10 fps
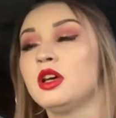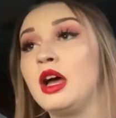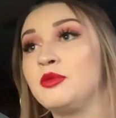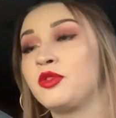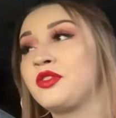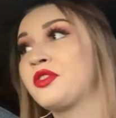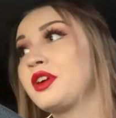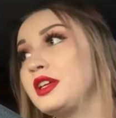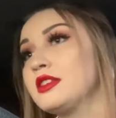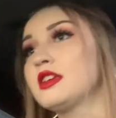I'm
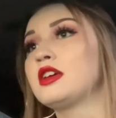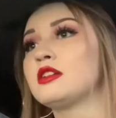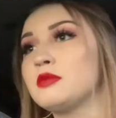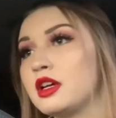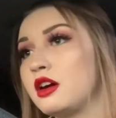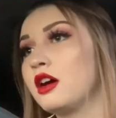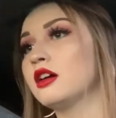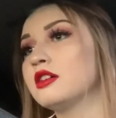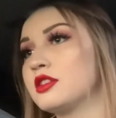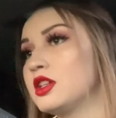freezing and my
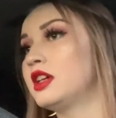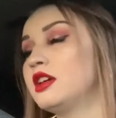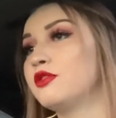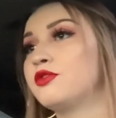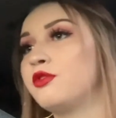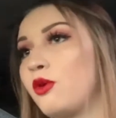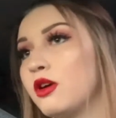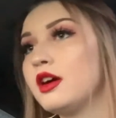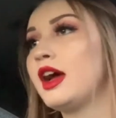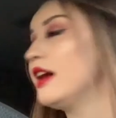car is taking
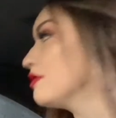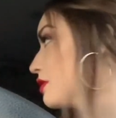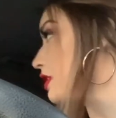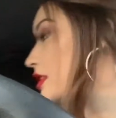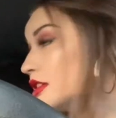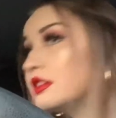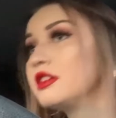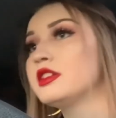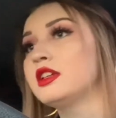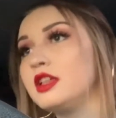forever
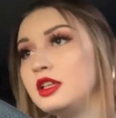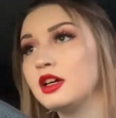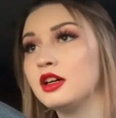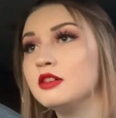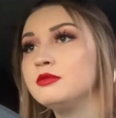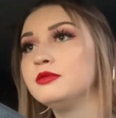to heat up.